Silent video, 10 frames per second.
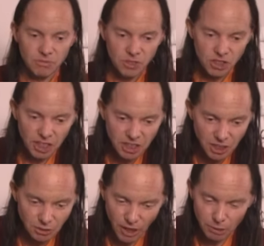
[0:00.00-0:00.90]
six
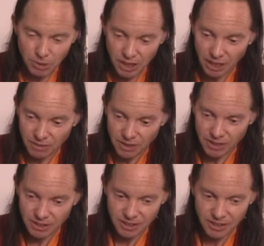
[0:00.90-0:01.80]
incredible
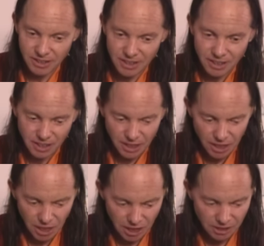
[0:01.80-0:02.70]
levels
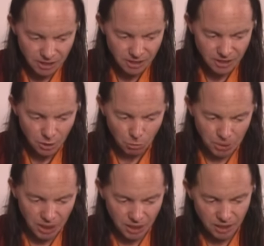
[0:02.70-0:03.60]
heat,
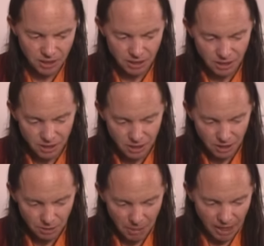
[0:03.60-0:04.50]
peak,
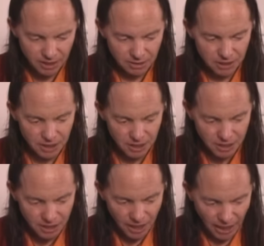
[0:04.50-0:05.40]
mastery,
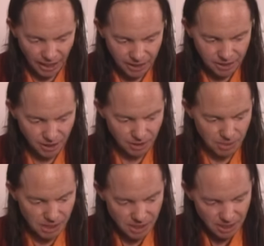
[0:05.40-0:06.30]
highest
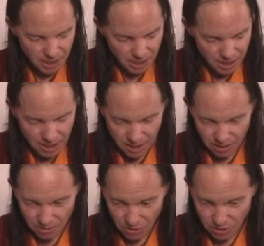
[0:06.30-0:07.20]
dharma
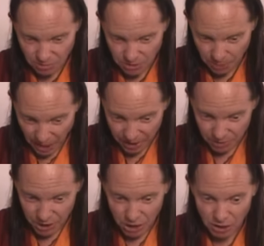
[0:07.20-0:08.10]
is path
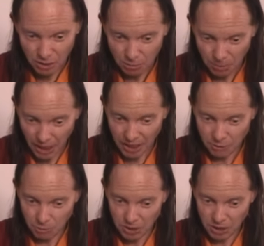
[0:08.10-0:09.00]
of seeing, path
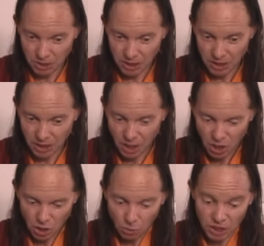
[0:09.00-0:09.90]
of habituation.
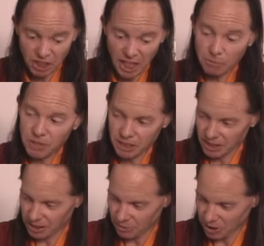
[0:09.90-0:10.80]
What's the
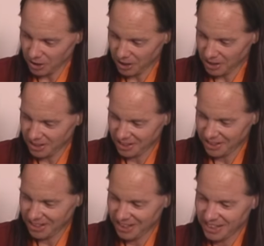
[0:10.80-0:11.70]
emptiness of those?
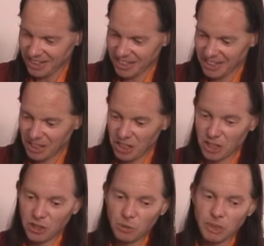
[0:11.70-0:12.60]

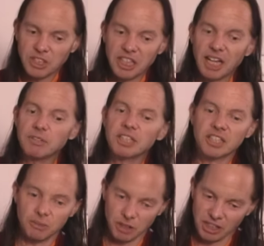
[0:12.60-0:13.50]
You know, what's the
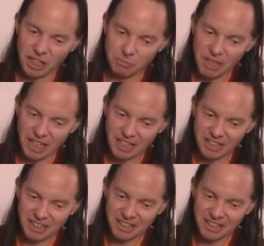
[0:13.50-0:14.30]
emptiness of your state of mind?